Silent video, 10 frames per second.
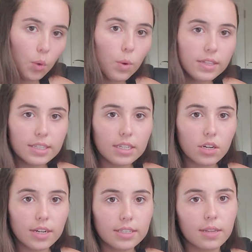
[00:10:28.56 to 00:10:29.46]
onesies
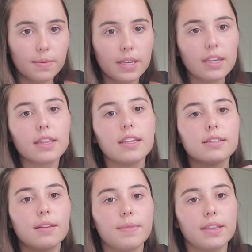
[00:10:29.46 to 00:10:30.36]
are in something, and
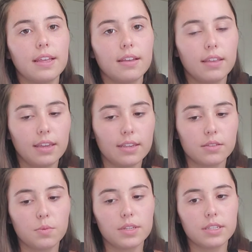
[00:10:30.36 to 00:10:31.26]
then something that like
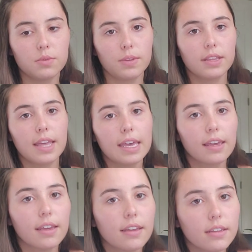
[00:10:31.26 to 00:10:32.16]
his onesies with
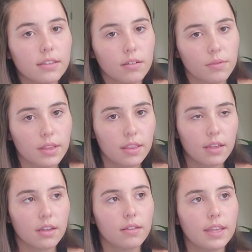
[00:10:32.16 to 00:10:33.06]
legging or with
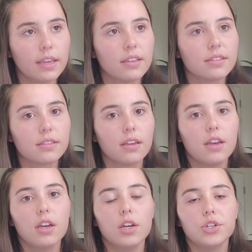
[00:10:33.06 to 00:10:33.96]
like his
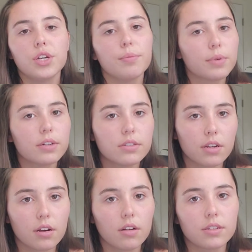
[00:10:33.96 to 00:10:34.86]
jumpers
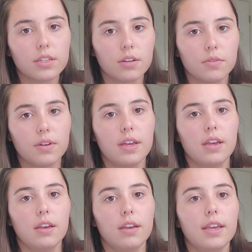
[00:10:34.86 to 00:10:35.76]
are also
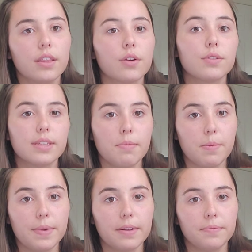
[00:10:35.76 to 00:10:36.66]
in their own
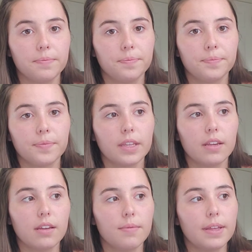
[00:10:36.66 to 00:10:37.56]
separate bin.
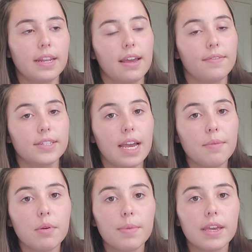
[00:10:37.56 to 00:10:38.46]
And then I have a
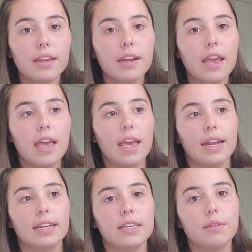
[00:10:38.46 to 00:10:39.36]
diaper bin,
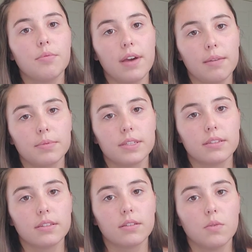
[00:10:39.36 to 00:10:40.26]
and I keep
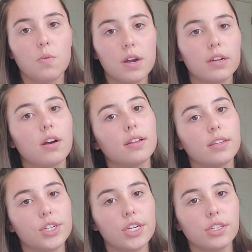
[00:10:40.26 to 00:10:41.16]
wipes, one on
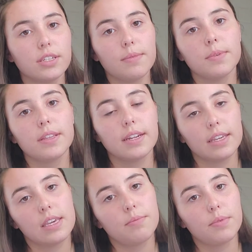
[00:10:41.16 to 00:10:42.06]
the changing table, and then I
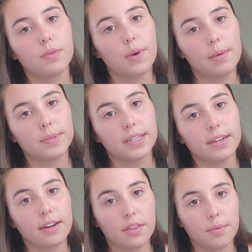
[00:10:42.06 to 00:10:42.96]
keep wipes
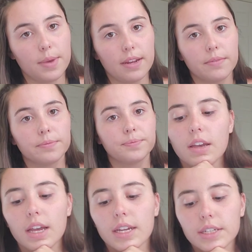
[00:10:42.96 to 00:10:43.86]
in another bin.
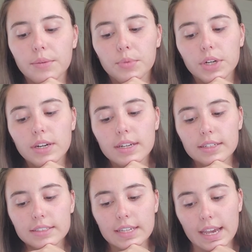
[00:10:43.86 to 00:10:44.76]

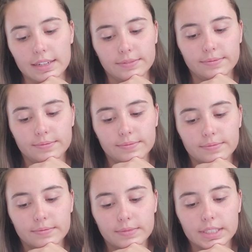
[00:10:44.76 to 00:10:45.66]
Number 10,
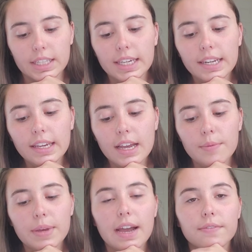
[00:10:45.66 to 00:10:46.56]
cleaning
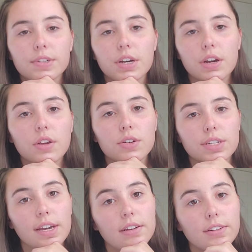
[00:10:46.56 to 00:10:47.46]
up after your
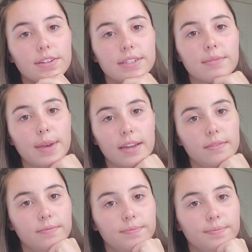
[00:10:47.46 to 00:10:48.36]
child goes to bed.